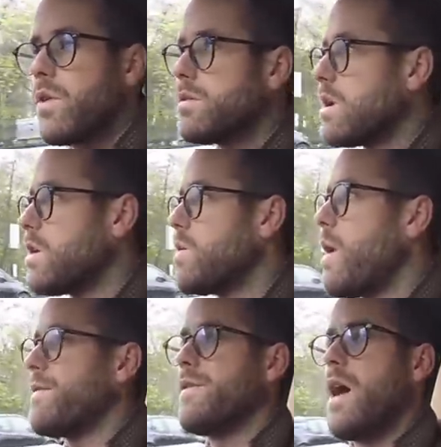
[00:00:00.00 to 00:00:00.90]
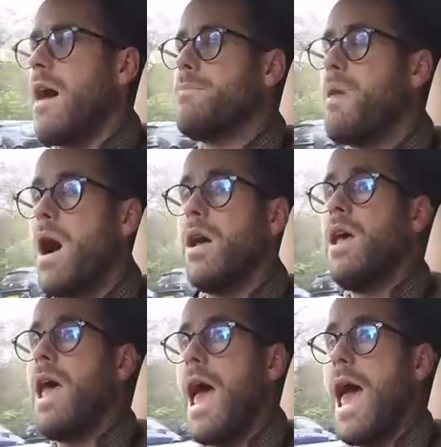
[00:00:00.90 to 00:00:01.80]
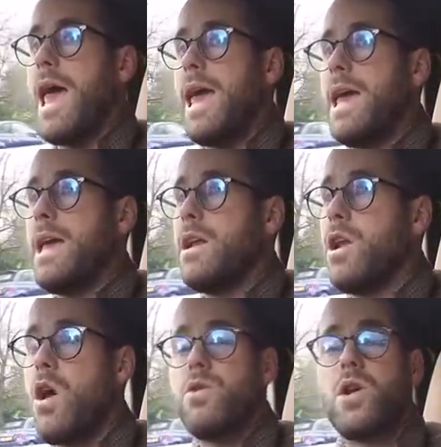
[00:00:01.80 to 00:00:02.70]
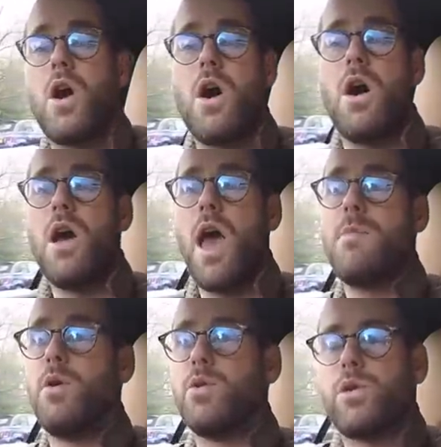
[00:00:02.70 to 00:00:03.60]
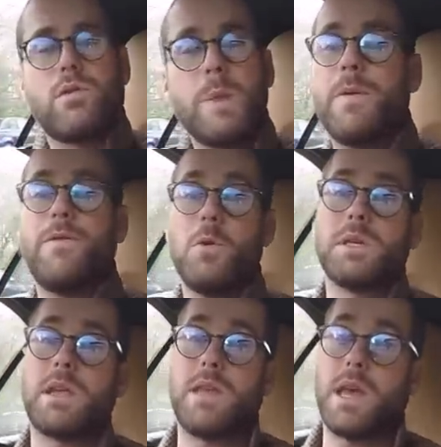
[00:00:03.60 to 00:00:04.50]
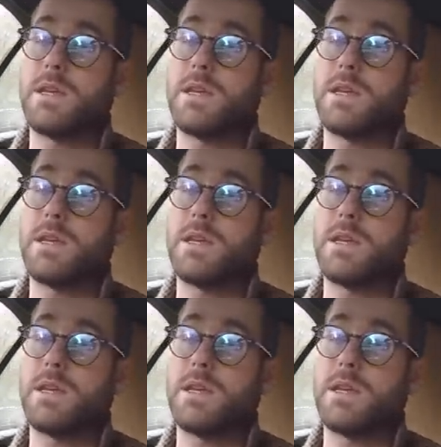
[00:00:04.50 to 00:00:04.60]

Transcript: so I've got to wait for that. But a loan car, a Model 3 Performance, I think, has